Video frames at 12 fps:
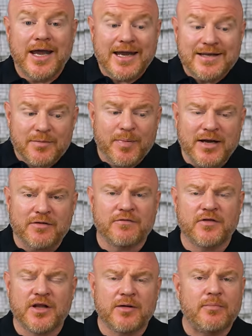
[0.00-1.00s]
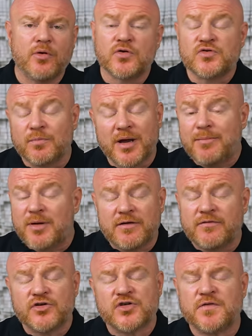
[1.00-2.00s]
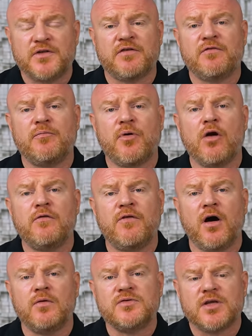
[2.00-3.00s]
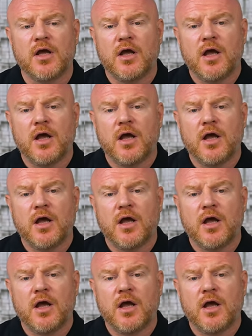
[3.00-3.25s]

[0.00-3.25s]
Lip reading: independent for the inputs, or maybe even just for different profiles,